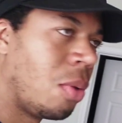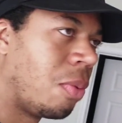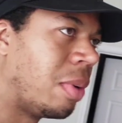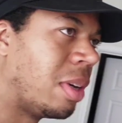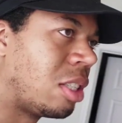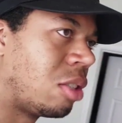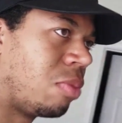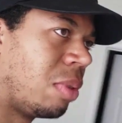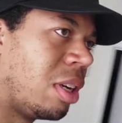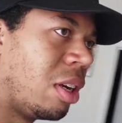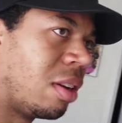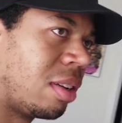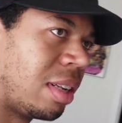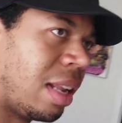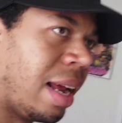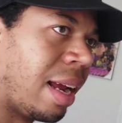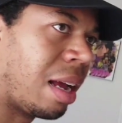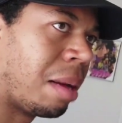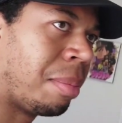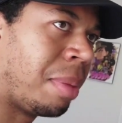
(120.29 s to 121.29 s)
Which, when you
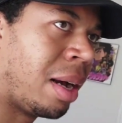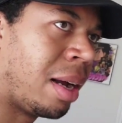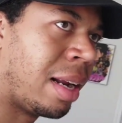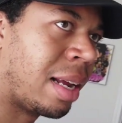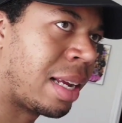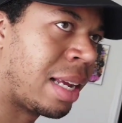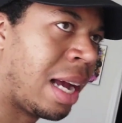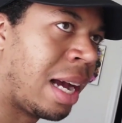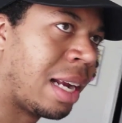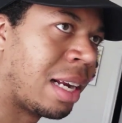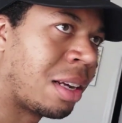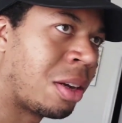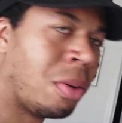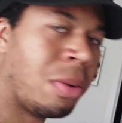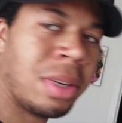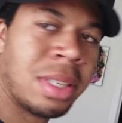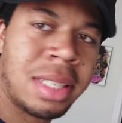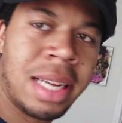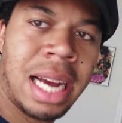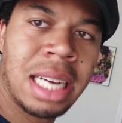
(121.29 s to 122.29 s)
think about it, kind of
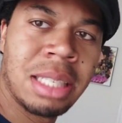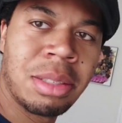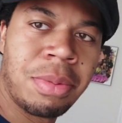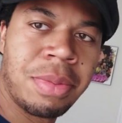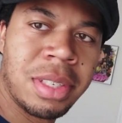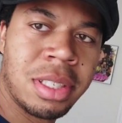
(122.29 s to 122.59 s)
coincides with